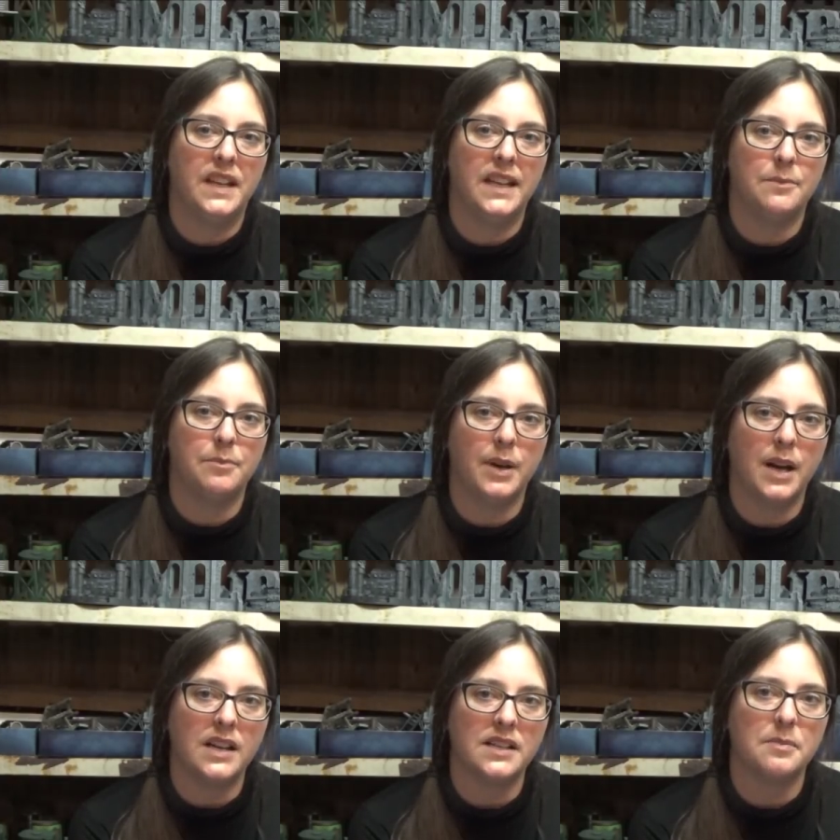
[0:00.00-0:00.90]
it
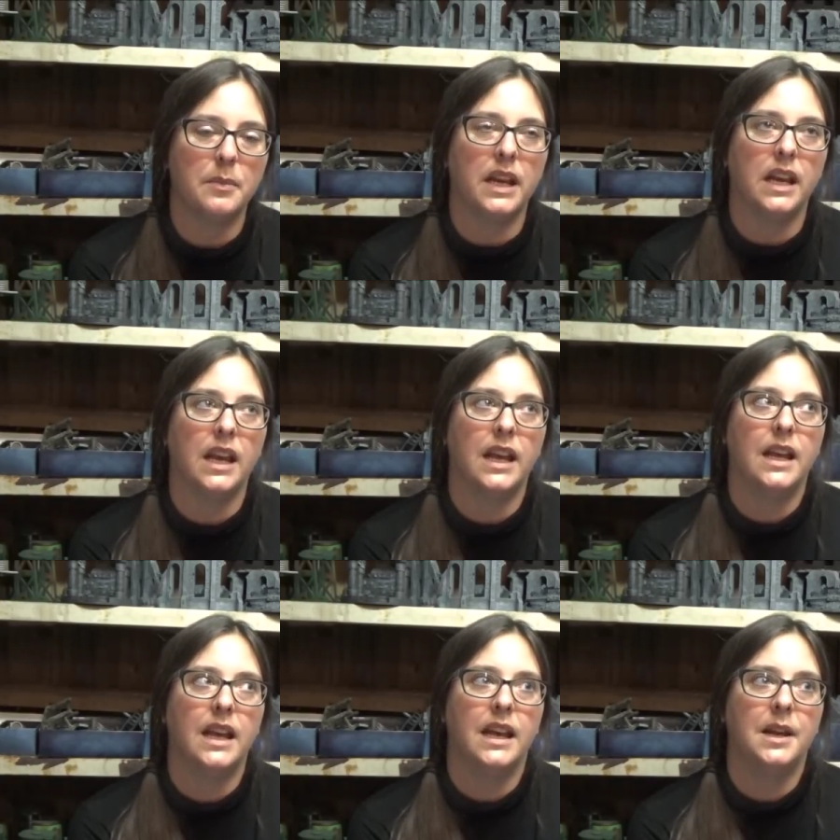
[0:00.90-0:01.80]
bugs me
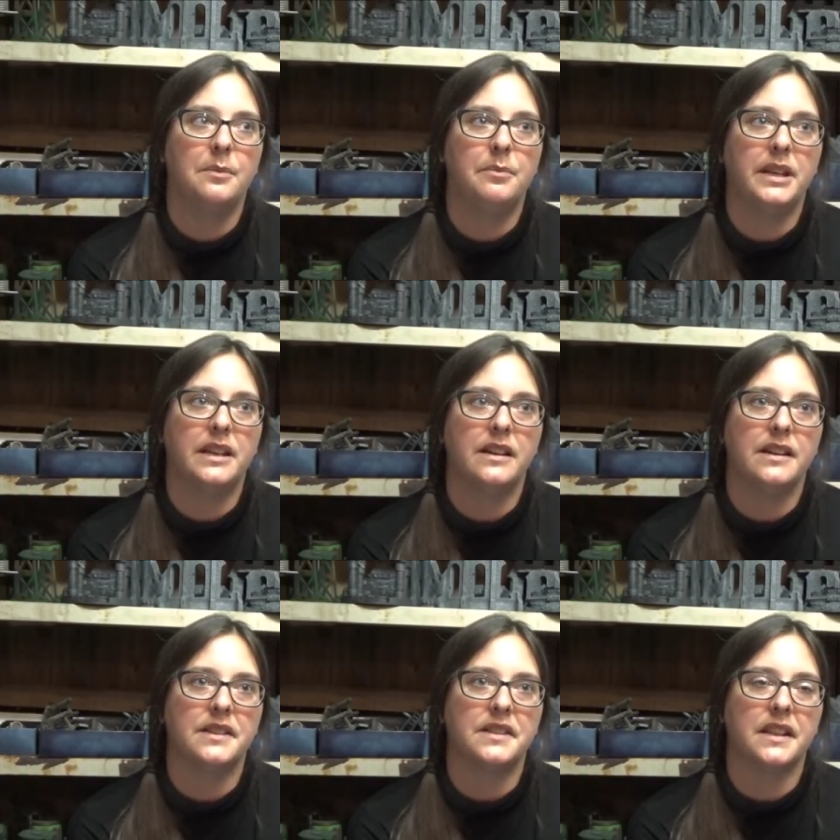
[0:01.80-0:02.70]

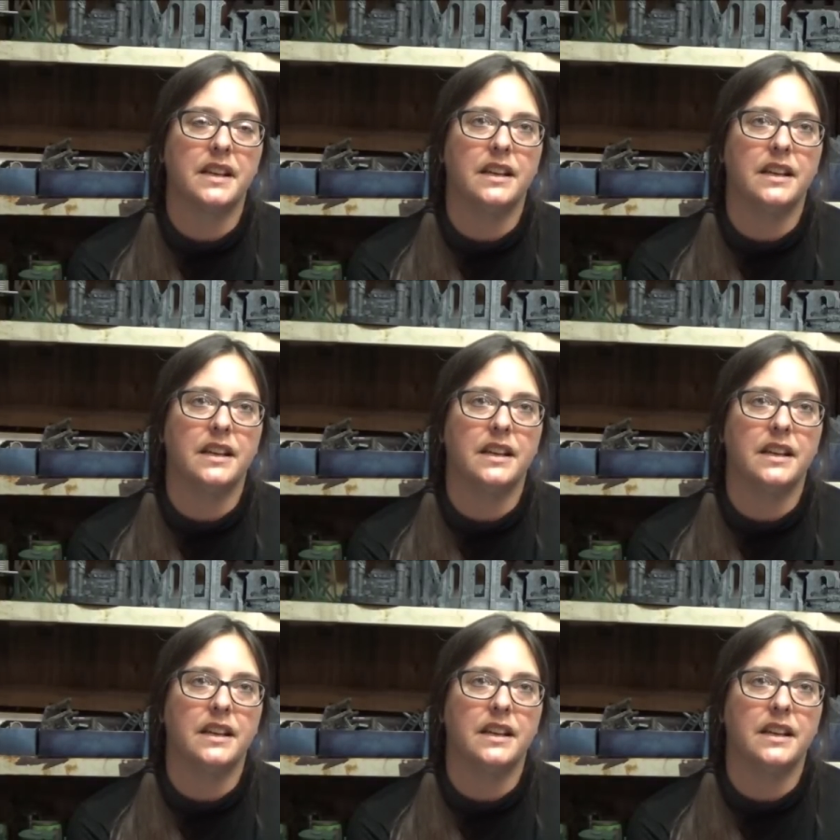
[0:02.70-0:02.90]
because,